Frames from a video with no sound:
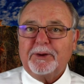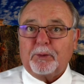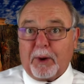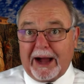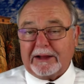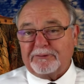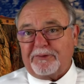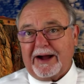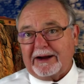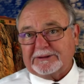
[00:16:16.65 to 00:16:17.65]

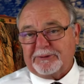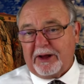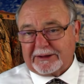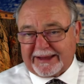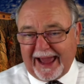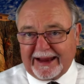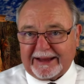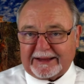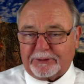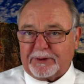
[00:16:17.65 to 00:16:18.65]
Wildfires,
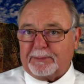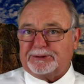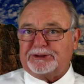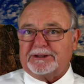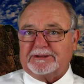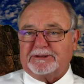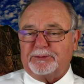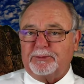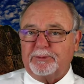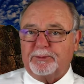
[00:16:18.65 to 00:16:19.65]
volcanic eruptions,
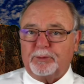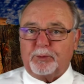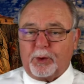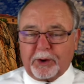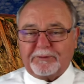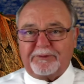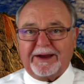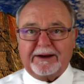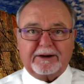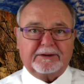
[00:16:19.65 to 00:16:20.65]

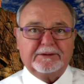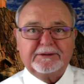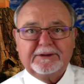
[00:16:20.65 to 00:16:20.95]
warfare.